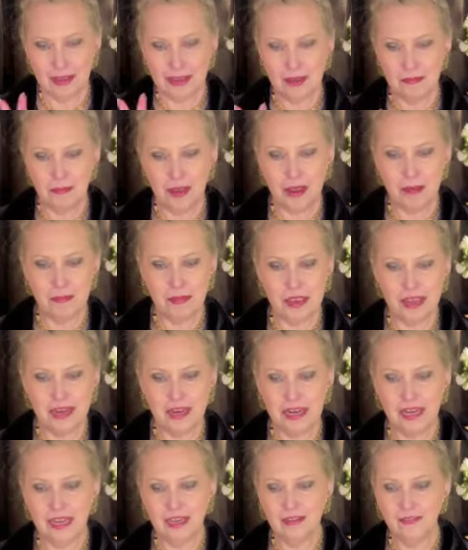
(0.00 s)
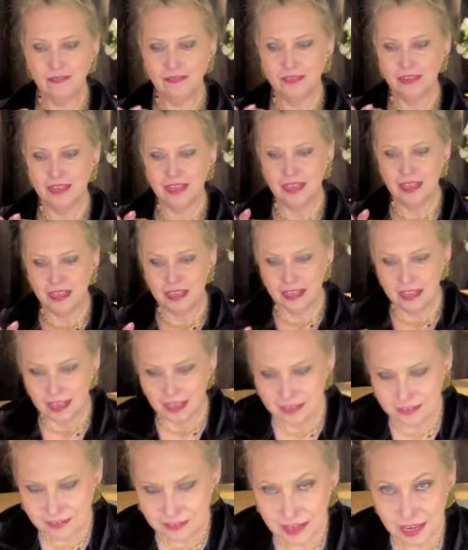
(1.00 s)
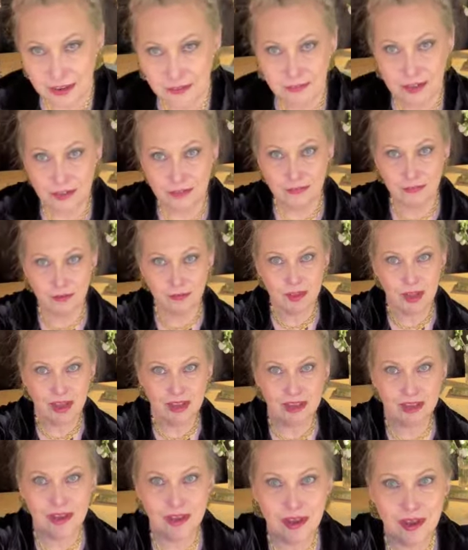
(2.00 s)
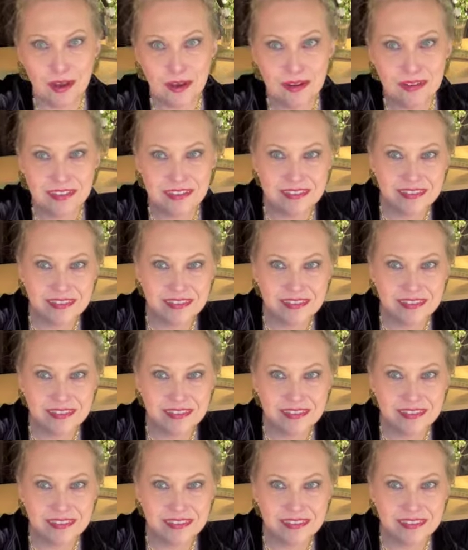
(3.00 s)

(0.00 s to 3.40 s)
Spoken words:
at my mini. Saved it from long ago.